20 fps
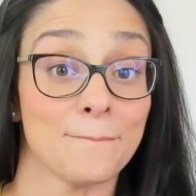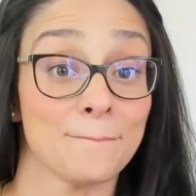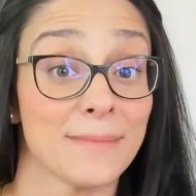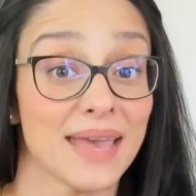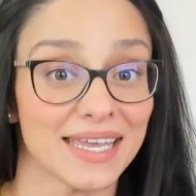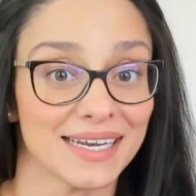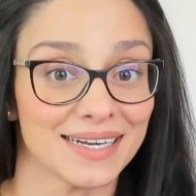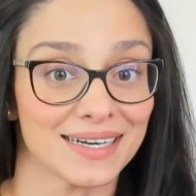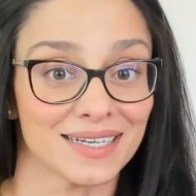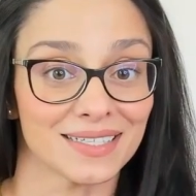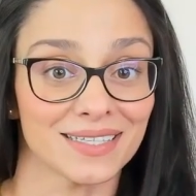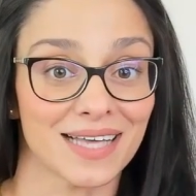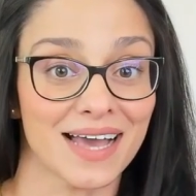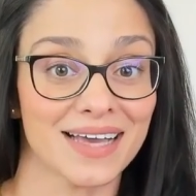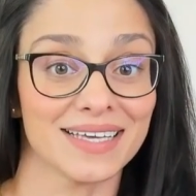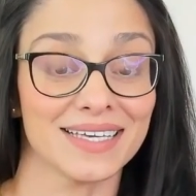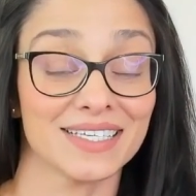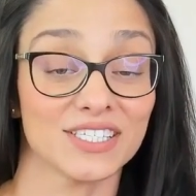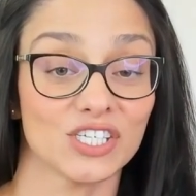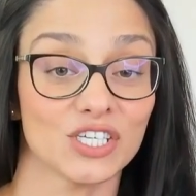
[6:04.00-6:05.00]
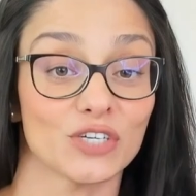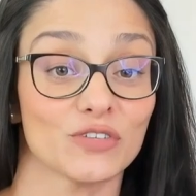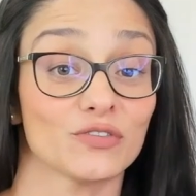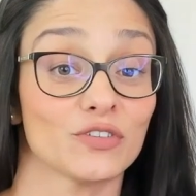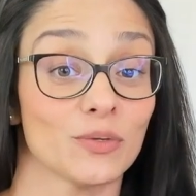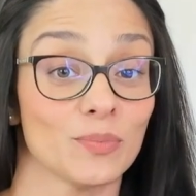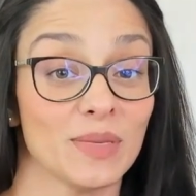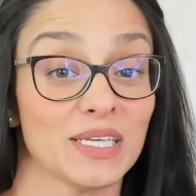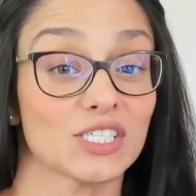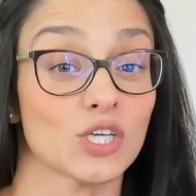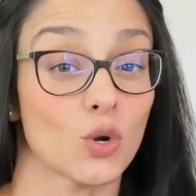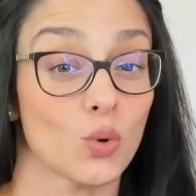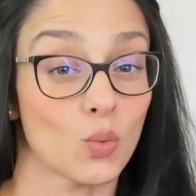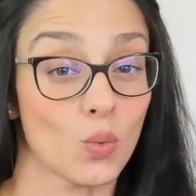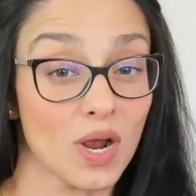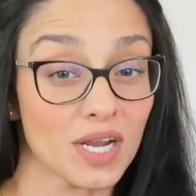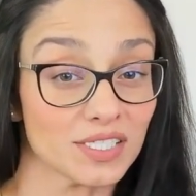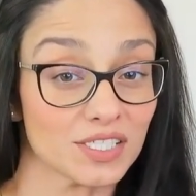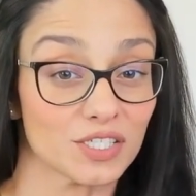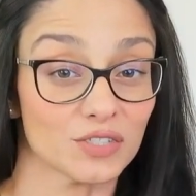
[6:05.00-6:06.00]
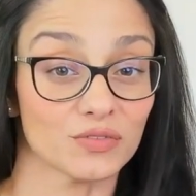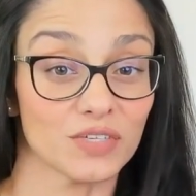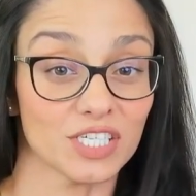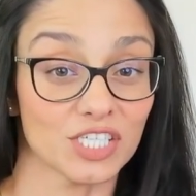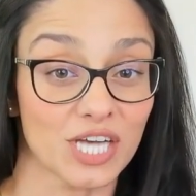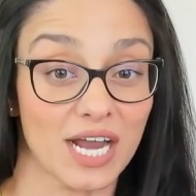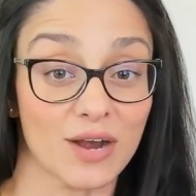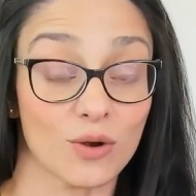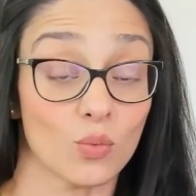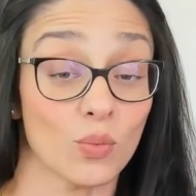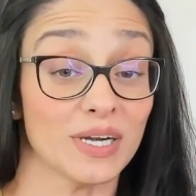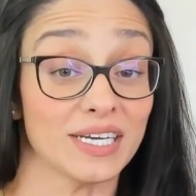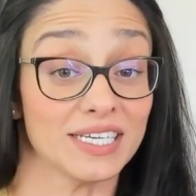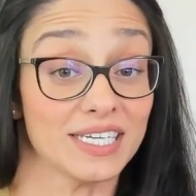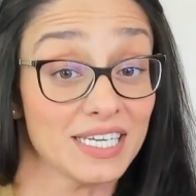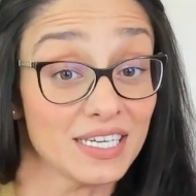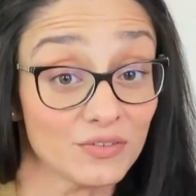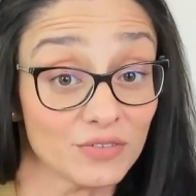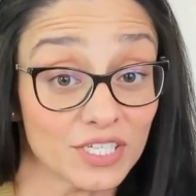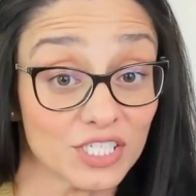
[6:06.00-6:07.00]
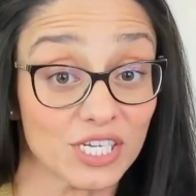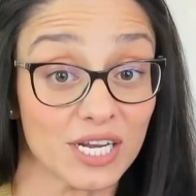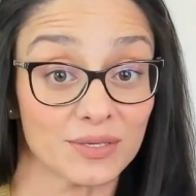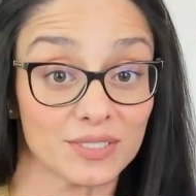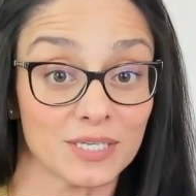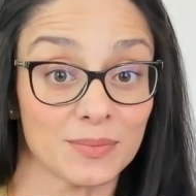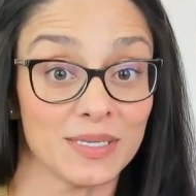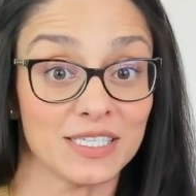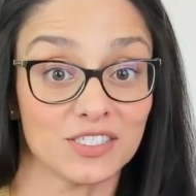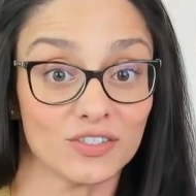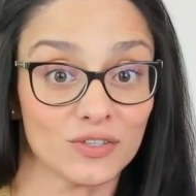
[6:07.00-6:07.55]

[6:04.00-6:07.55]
made it a lot easier for me to want to reach out when he reached out to me